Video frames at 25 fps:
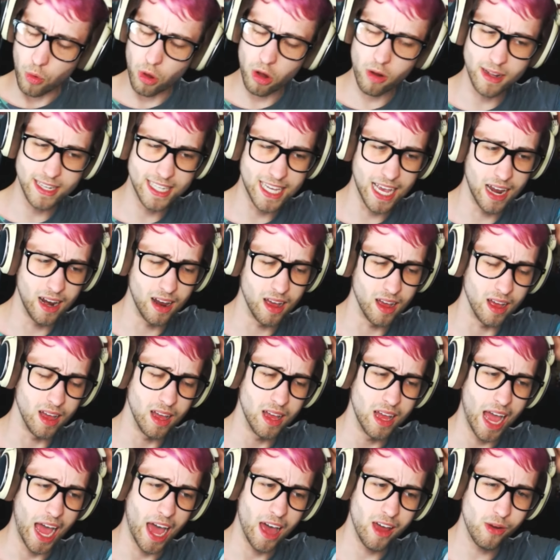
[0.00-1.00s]
what do I tell her?
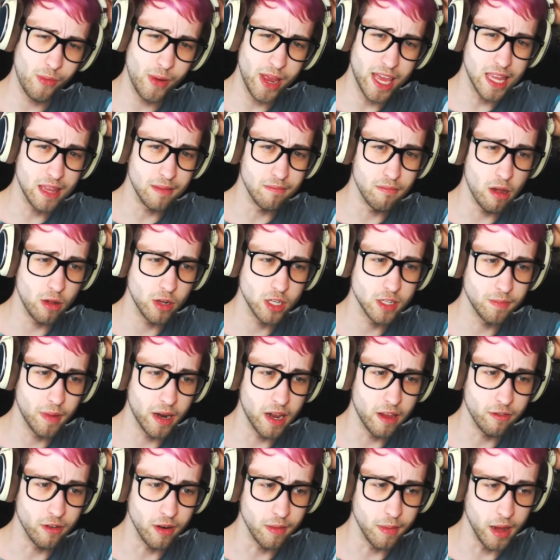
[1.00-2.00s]
How do we get the most
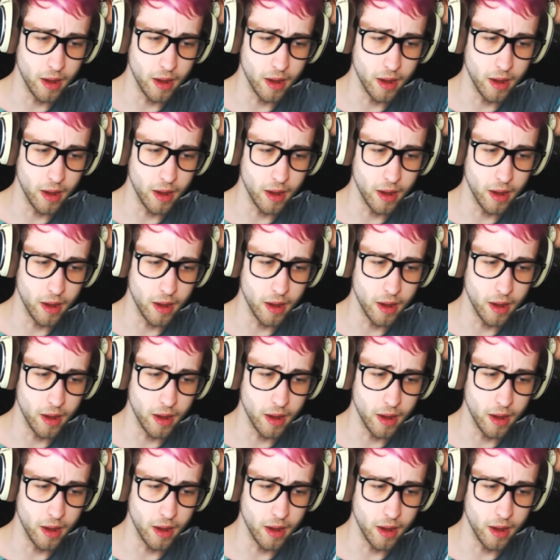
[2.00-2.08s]
money from